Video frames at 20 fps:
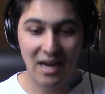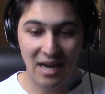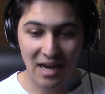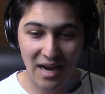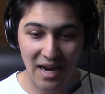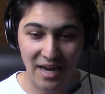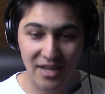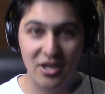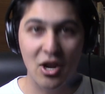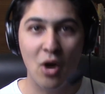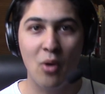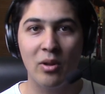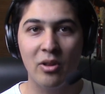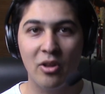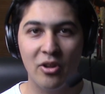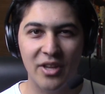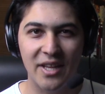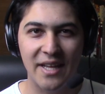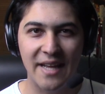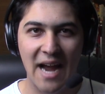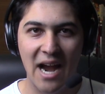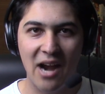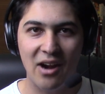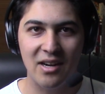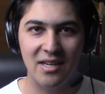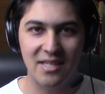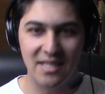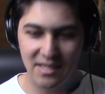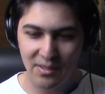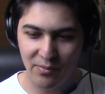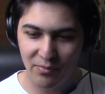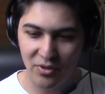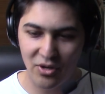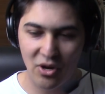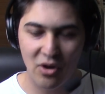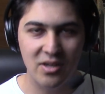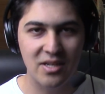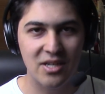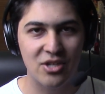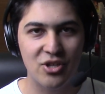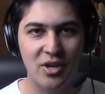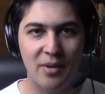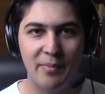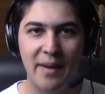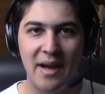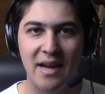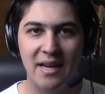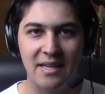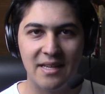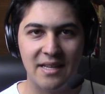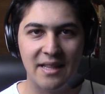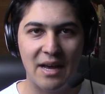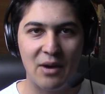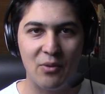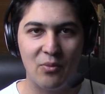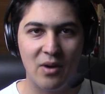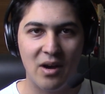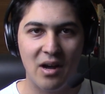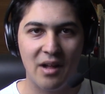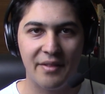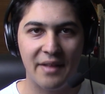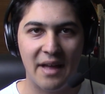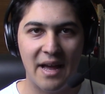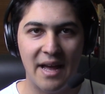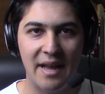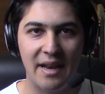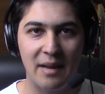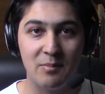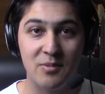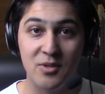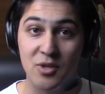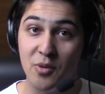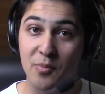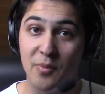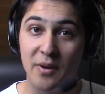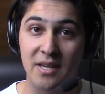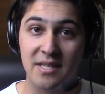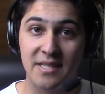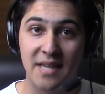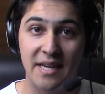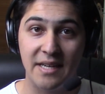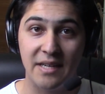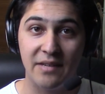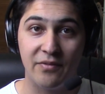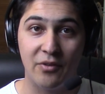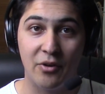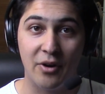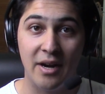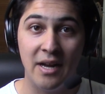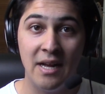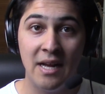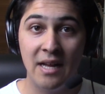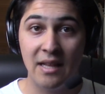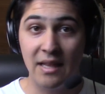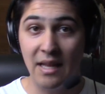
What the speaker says: I know a lot of the characters. I'm going to jump back into that world, and I'm super excited for it.